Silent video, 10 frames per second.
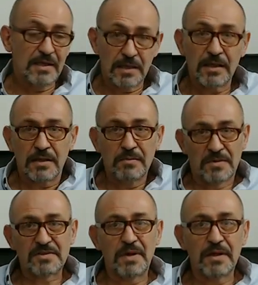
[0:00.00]
He
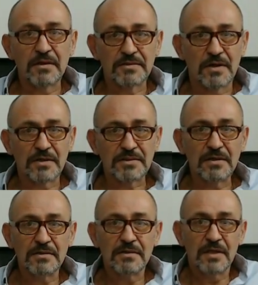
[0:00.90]
was a medical doctor.
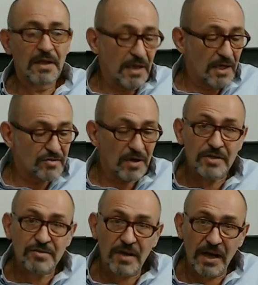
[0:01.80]
He tried
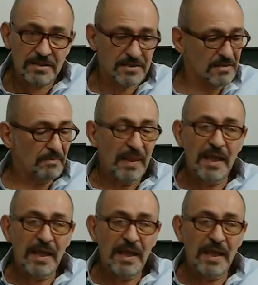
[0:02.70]
drugs.